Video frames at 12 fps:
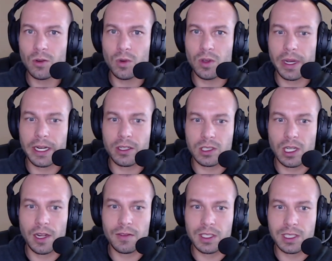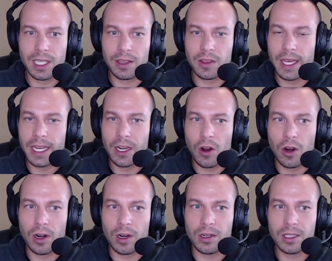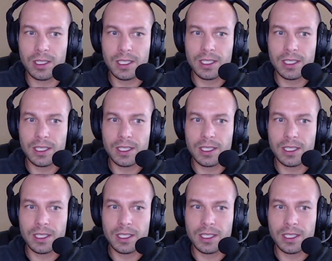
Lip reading: with Microsoft is that they are